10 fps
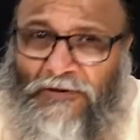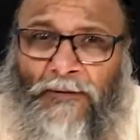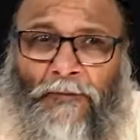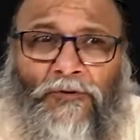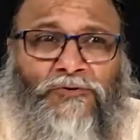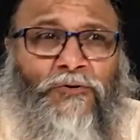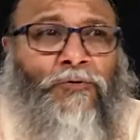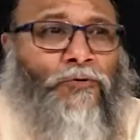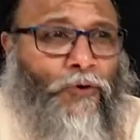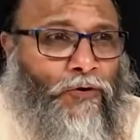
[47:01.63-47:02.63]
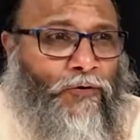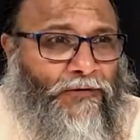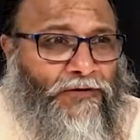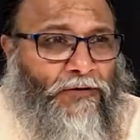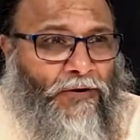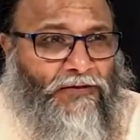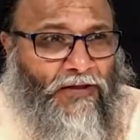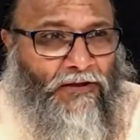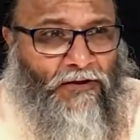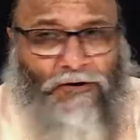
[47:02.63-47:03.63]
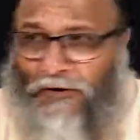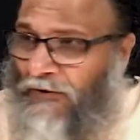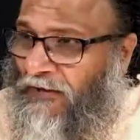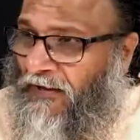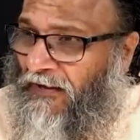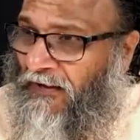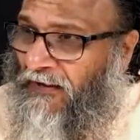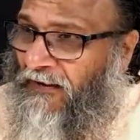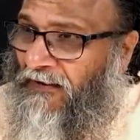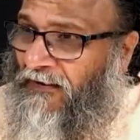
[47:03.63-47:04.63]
of sleep also, you don't know whether you are thinking or not thinking.